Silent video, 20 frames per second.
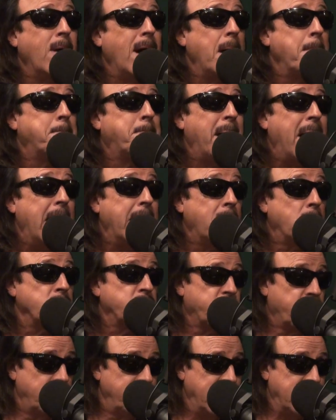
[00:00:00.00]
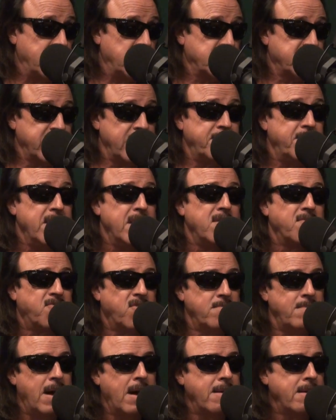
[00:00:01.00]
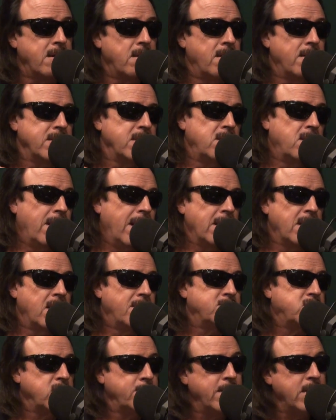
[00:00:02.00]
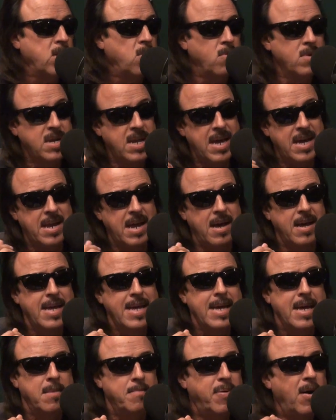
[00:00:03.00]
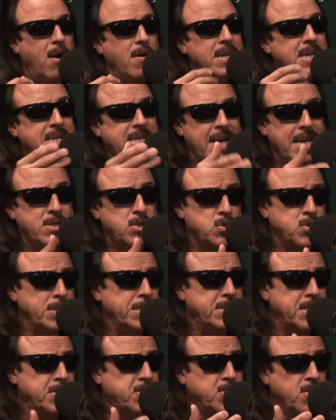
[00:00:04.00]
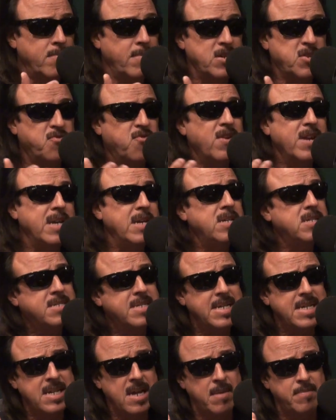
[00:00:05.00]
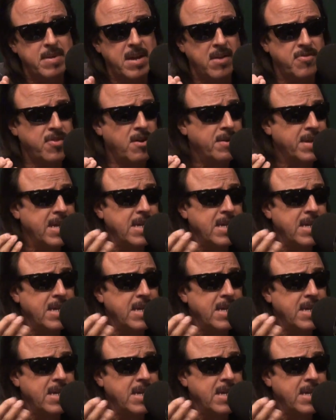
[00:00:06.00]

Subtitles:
Lou Albano, tremendous. And from our era, you know, I love Jimmy Cornette. Paulie Dangerously did so much for ECW. I thought